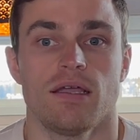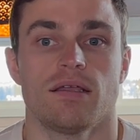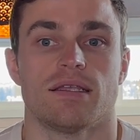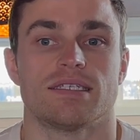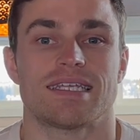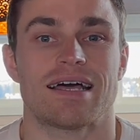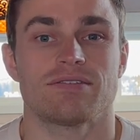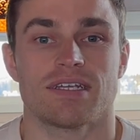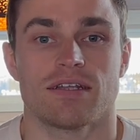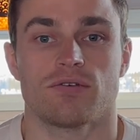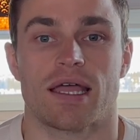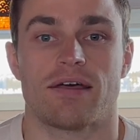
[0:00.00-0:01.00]
This sounds a
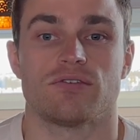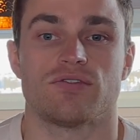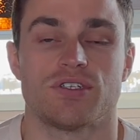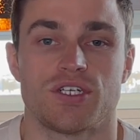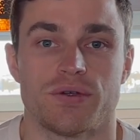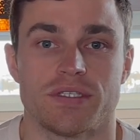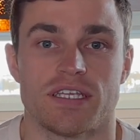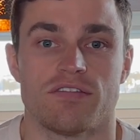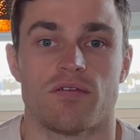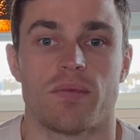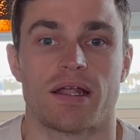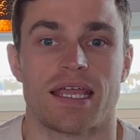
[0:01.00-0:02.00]
little
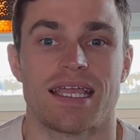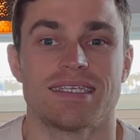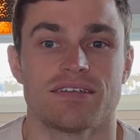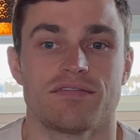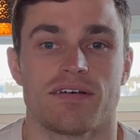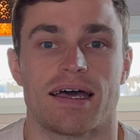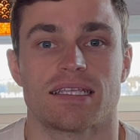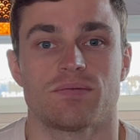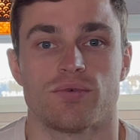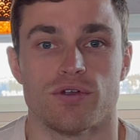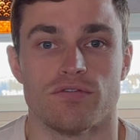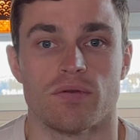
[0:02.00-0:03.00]
counterintuitive, but it is a fact
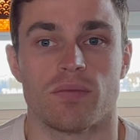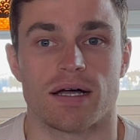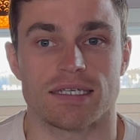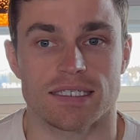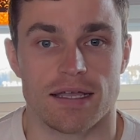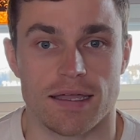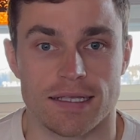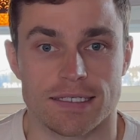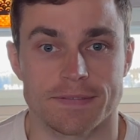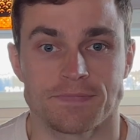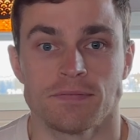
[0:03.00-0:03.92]
proven by science.